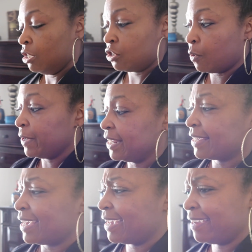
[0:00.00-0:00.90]
So we
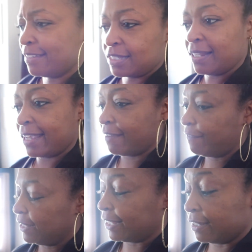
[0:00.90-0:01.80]
didn't get here till I
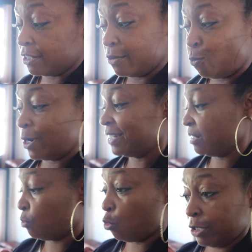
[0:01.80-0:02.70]
feel like a good 1
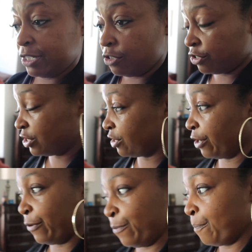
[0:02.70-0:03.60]
in the morning or
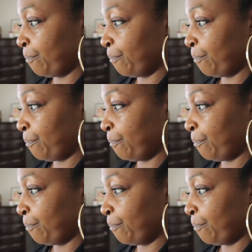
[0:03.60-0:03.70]
so.